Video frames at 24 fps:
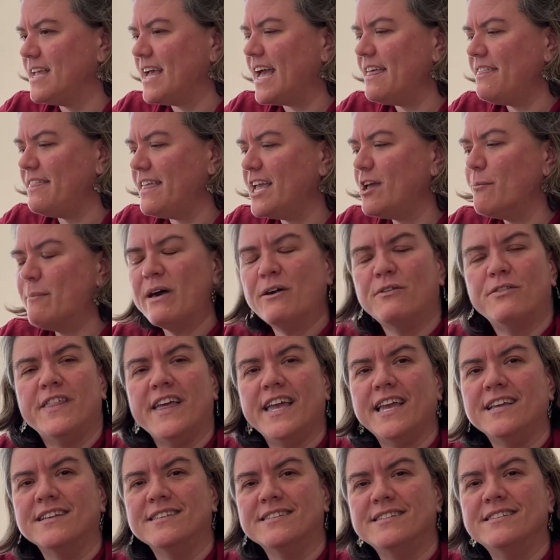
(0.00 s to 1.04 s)
I think about
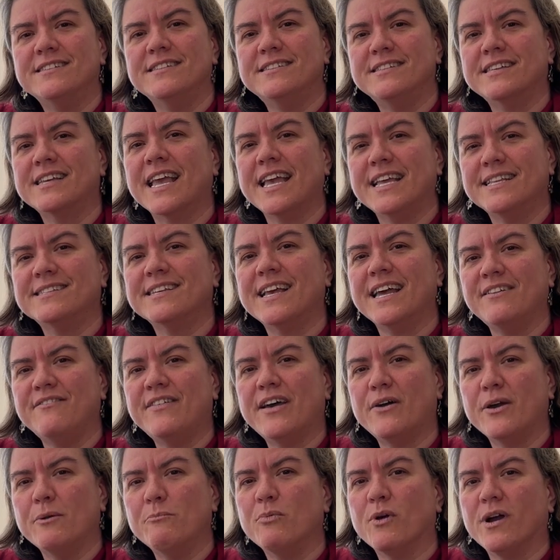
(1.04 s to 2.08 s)
things. It's, it's kind of
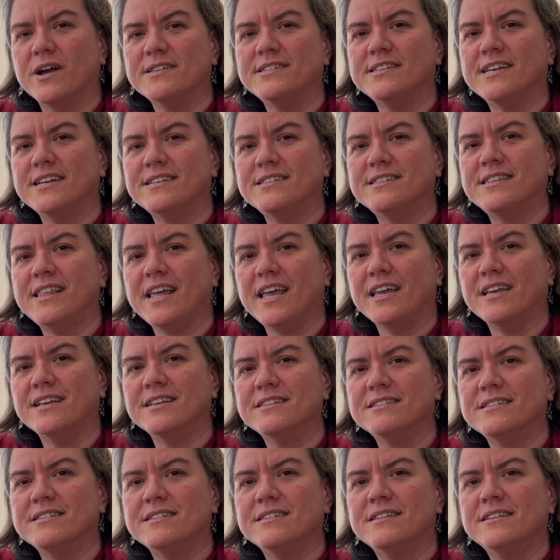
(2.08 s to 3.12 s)
how I process
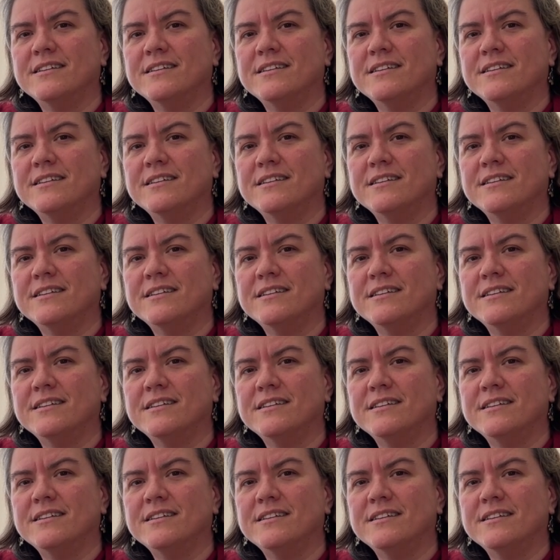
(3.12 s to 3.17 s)
things.